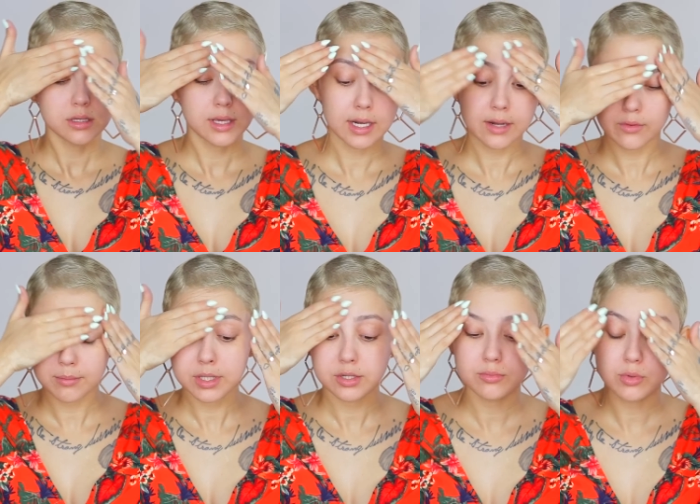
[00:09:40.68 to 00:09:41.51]
Can never
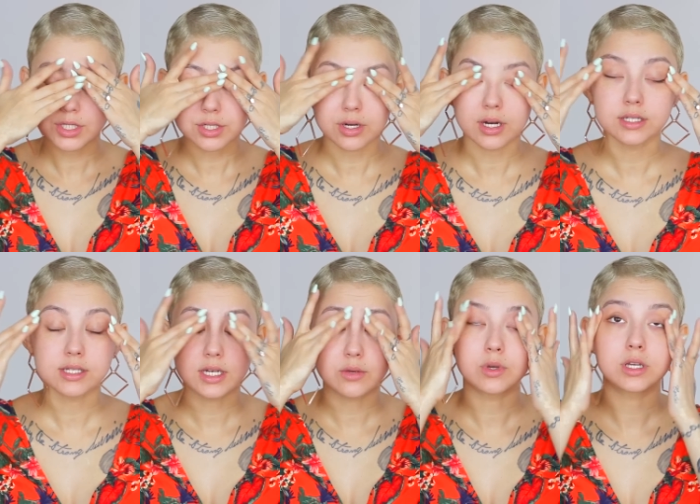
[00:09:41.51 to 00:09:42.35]
be too moisturized
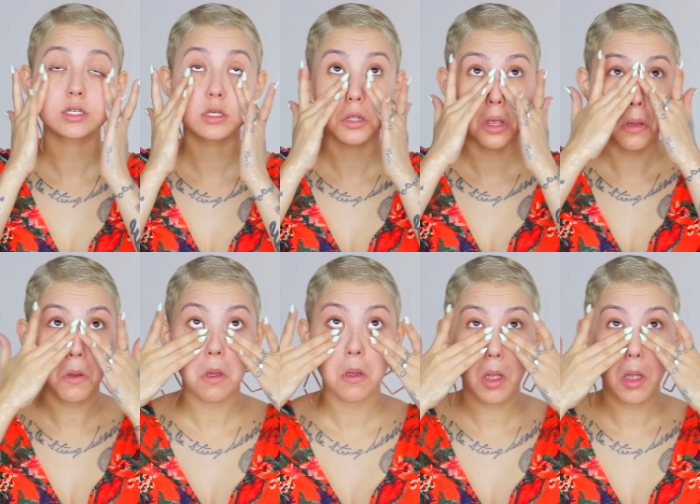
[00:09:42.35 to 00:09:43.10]
anyway, so.